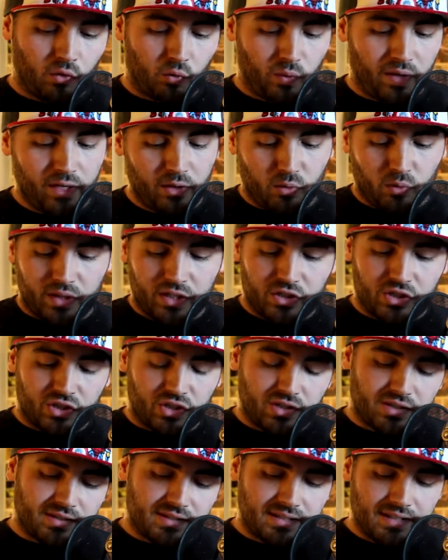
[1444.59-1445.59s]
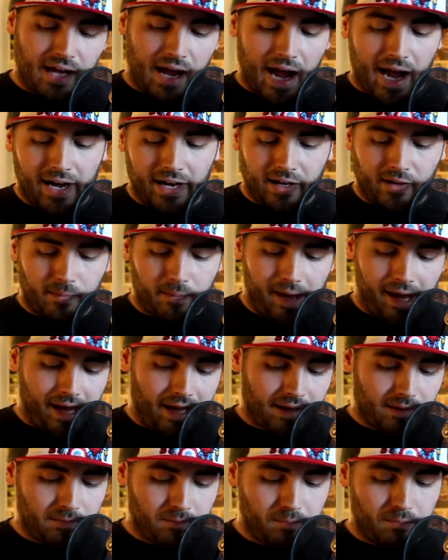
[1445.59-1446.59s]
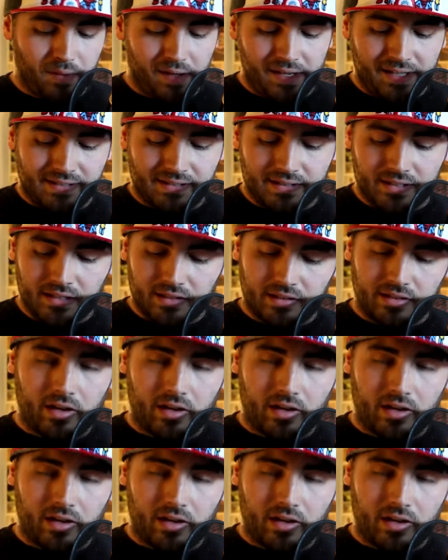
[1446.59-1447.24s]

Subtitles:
Reed Richards, Iron Man, Beast,